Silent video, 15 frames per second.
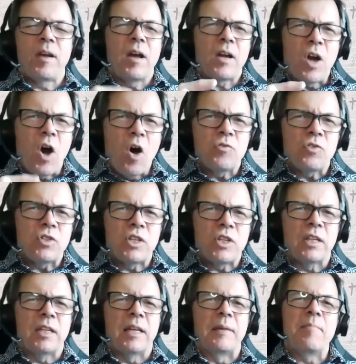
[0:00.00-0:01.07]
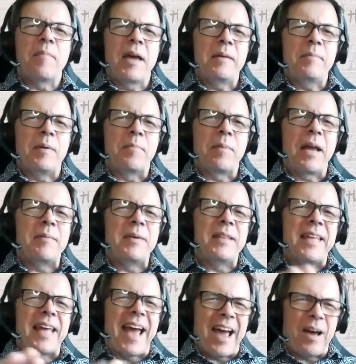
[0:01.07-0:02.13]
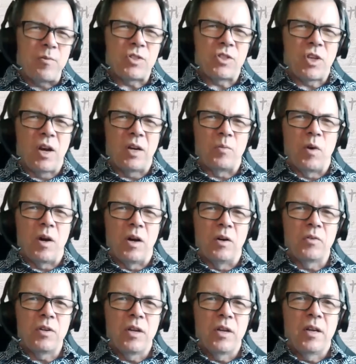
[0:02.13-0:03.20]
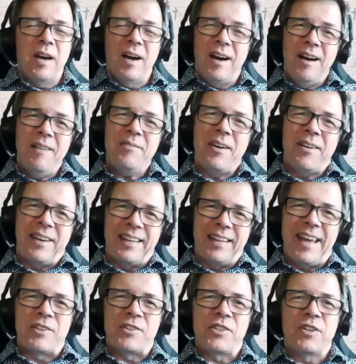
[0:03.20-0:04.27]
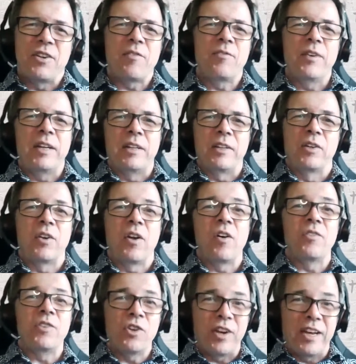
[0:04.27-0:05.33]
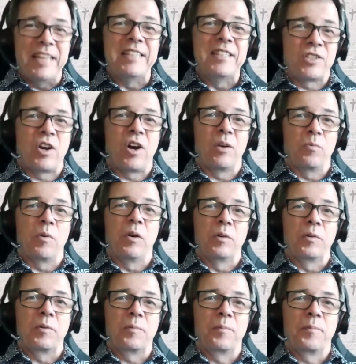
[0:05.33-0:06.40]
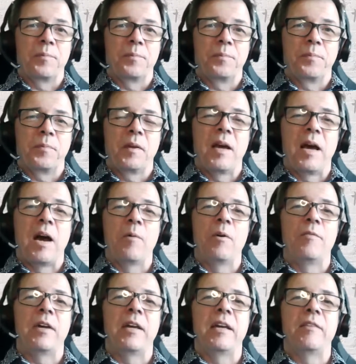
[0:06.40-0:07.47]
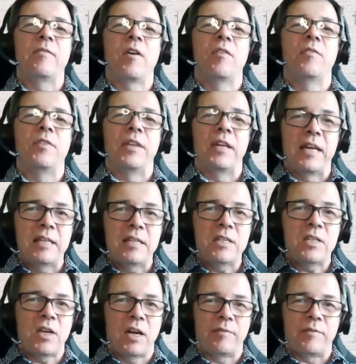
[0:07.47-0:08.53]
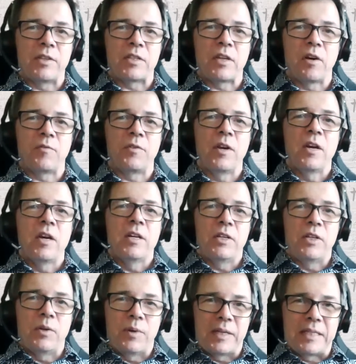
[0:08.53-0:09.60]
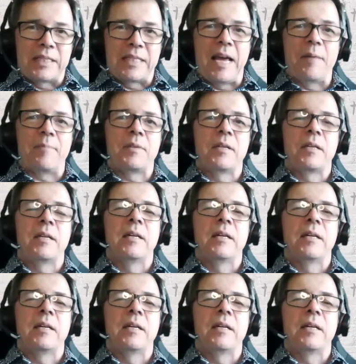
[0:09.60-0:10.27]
constantly maybe blaming the outside world, I'm going to guess you're not feeling good on your inside world. However, if on the inside of yourself you accept